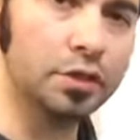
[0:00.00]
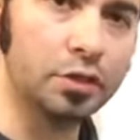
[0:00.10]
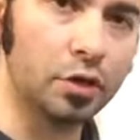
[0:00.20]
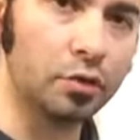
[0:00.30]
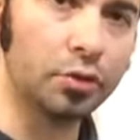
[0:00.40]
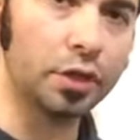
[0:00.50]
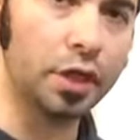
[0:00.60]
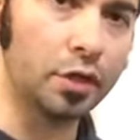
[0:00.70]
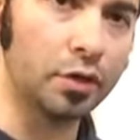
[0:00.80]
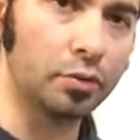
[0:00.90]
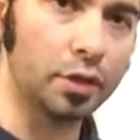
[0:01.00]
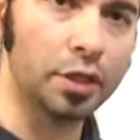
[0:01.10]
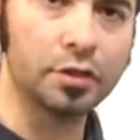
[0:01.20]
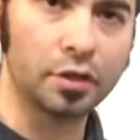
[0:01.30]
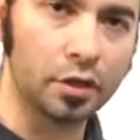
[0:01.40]
you don't really know when
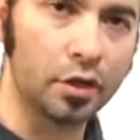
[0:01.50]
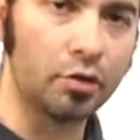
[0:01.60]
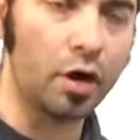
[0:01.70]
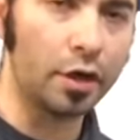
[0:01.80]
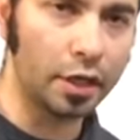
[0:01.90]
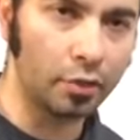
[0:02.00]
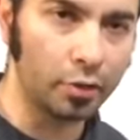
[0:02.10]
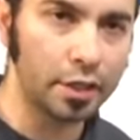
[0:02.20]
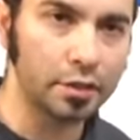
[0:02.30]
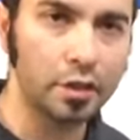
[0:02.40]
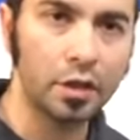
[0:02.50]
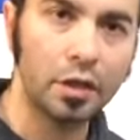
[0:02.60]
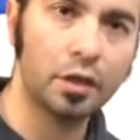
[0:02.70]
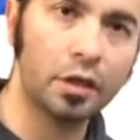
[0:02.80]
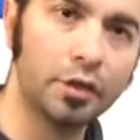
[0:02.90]
these are going to go out anyways,
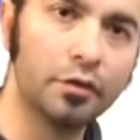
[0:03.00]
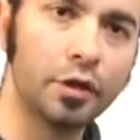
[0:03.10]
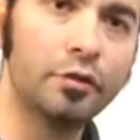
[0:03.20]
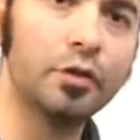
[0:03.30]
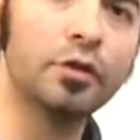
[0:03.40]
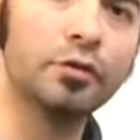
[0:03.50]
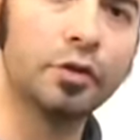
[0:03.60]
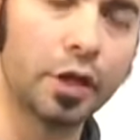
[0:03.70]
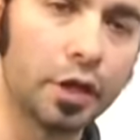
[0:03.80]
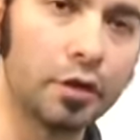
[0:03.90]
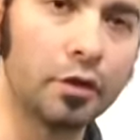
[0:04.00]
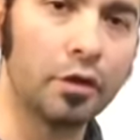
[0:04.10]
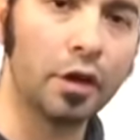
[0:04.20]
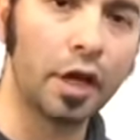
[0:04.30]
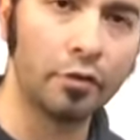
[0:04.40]
even if you've done
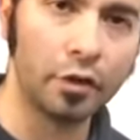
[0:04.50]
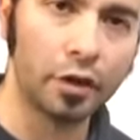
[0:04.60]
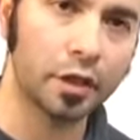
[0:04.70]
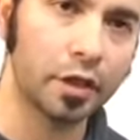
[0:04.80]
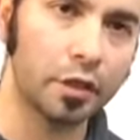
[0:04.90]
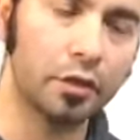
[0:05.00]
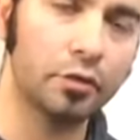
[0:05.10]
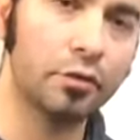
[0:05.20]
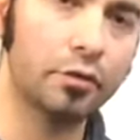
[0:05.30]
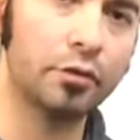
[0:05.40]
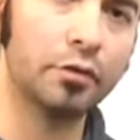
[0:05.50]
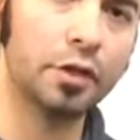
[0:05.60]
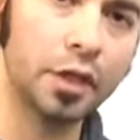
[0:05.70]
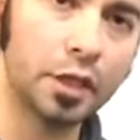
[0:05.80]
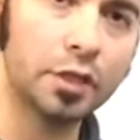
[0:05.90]
everything that you
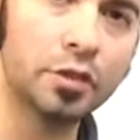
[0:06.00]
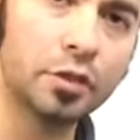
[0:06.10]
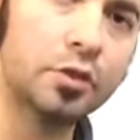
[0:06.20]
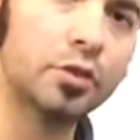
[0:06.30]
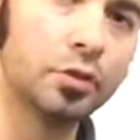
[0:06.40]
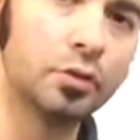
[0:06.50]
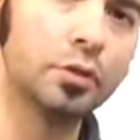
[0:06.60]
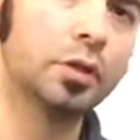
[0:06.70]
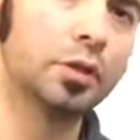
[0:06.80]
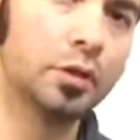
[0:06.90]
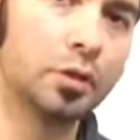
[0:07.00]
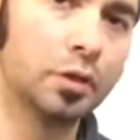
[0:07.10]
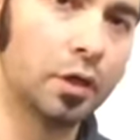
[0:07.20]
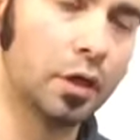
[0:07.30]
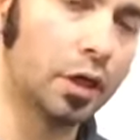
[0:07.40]
needed to do
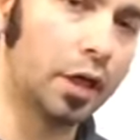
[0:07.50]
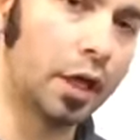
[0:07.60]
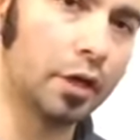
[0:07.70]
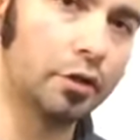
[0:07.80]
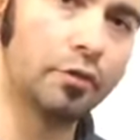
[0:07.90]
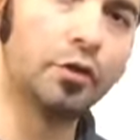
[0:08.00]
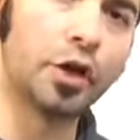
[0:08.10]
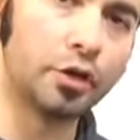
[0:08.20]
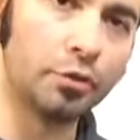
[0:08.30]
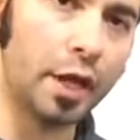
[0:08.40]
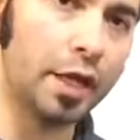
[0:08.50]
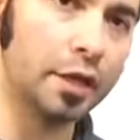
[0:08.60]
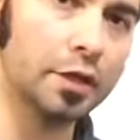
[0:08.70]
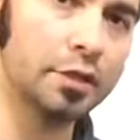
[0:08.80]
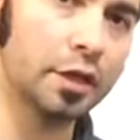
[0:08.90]
and you've done your
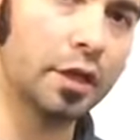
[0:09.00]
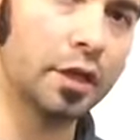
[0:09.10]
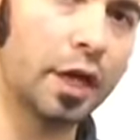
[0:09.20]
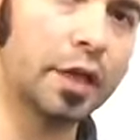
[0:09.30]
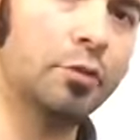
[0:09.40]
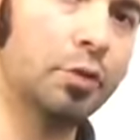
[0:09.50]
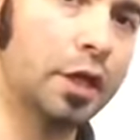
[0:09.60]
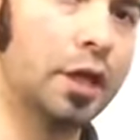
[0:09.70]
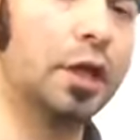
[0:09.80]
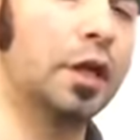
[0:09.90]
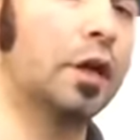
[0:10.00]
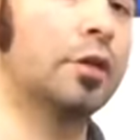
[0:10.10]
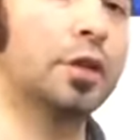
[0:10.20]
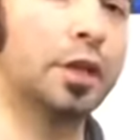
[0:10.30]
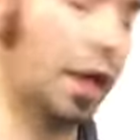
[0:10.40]
maintenance at the beginning
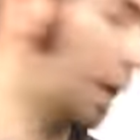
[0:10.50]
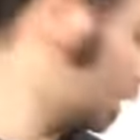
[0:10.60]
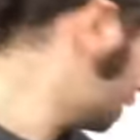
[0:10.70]
of the day.